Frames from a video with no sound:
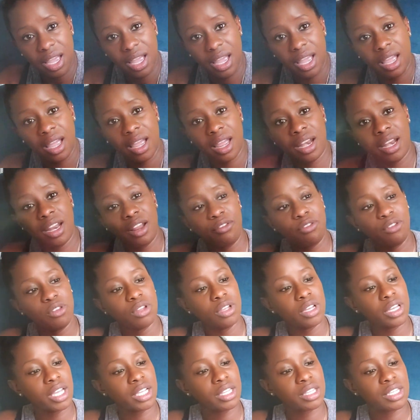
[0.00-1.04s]
And if you
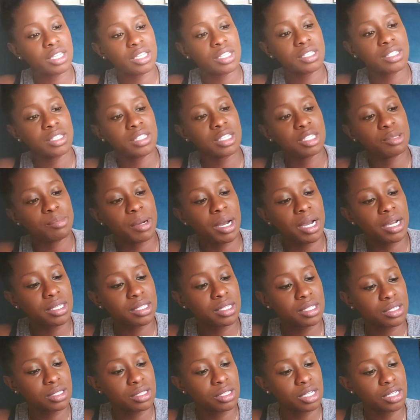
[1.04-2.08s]
look at this
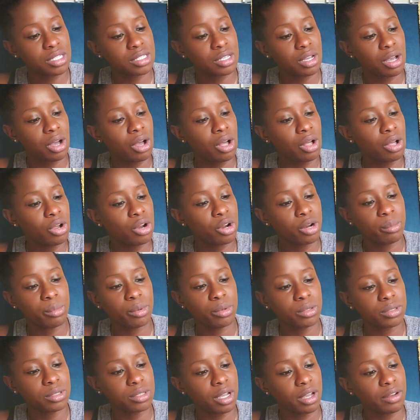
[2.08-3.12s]
box is just all
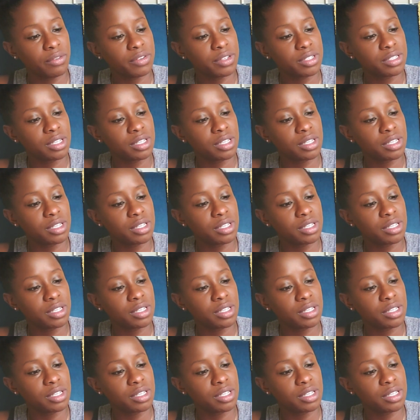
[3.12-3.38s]
herbal stuff.